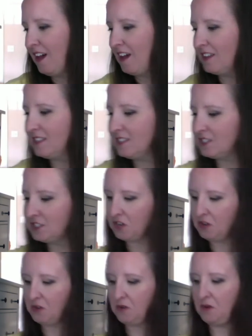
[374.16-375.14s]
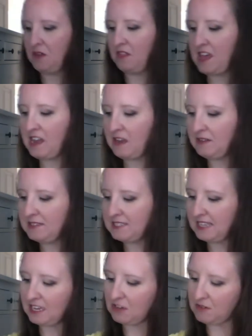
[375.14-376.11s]
So then I was
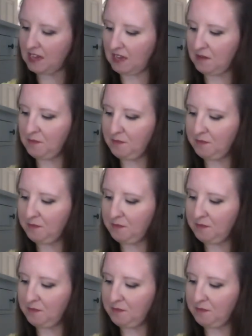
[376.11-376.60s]
like, okay,